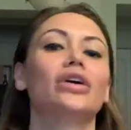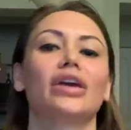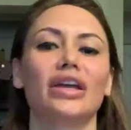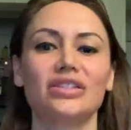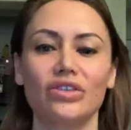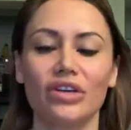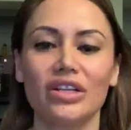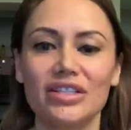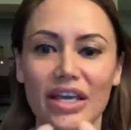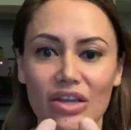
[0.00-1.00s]
Okay, so you're going
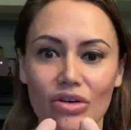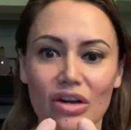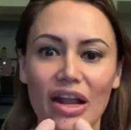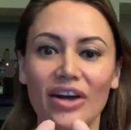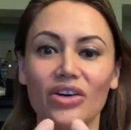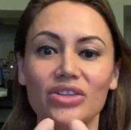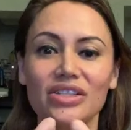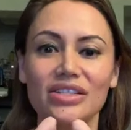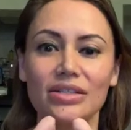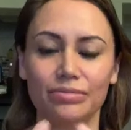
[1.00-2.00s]
to take your
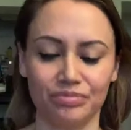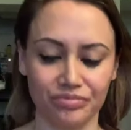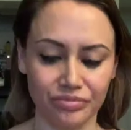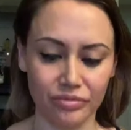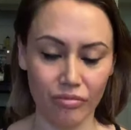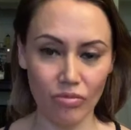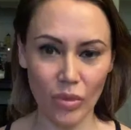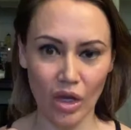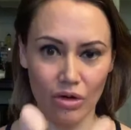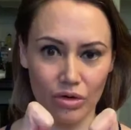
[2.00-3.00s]
knuckles
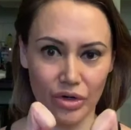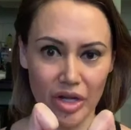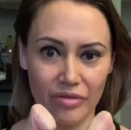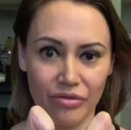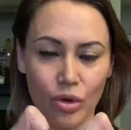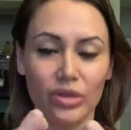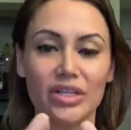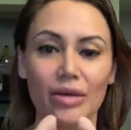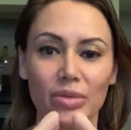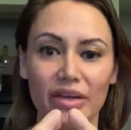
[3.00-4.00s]
and fold
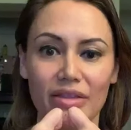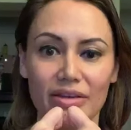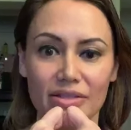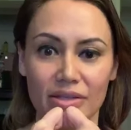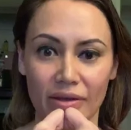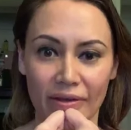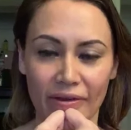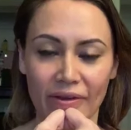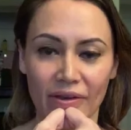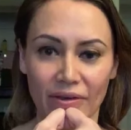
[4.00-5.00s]
it up like this.
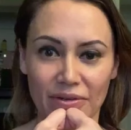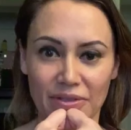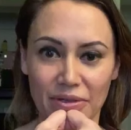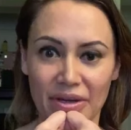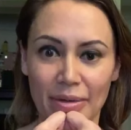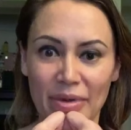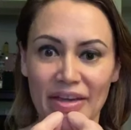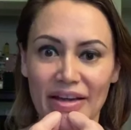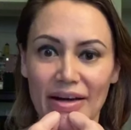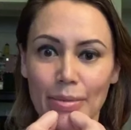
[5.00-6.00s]
So
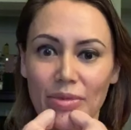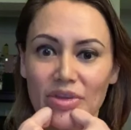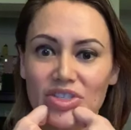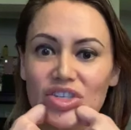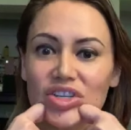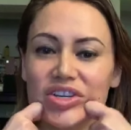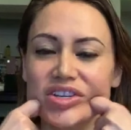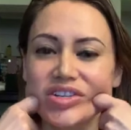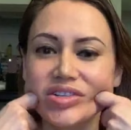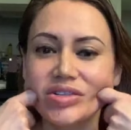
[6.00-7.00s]
coming up the
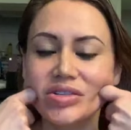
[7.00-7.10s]
chin,